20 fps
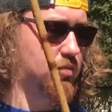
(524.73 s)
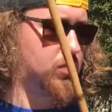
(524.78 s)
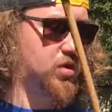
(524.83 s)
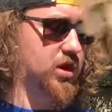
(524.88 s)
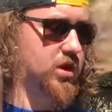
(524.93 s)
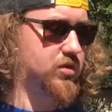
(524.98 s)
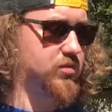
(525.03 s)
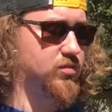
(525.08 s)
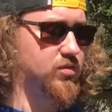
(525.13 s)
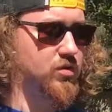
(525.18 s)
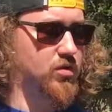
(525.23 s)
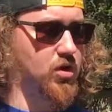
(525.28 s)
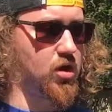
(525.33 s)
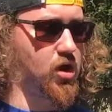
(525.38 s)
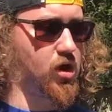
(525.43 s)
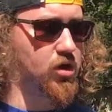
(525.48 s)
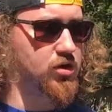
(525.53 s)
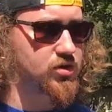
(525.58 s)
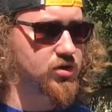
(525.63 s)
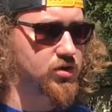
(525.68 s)
but
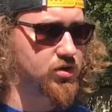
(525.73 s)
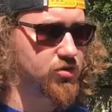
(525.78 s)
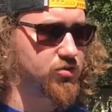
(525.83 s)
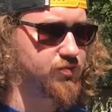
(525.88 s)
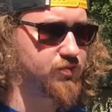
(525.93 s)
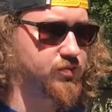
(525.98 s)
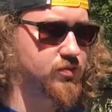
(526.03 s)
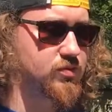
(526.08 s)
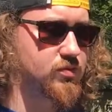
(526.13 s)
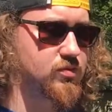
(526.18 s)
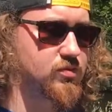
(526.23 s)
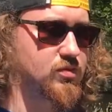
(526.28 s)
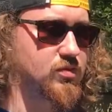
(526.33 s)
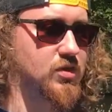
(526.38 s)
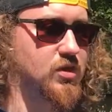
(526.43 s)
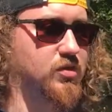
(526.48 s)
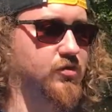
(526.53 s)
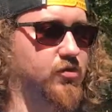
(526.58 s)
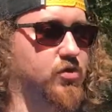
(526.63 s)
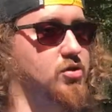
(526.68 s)
also
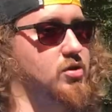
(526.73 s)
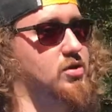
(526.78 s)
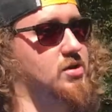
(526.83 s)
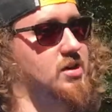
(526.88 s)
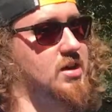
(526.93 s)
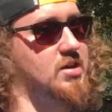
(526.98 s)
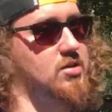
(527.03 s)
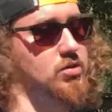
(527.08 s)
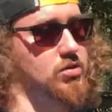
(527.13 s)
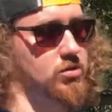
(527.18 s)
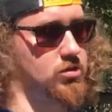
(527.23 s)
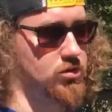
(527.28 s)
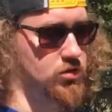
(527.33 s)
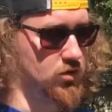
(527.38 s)
for the sound.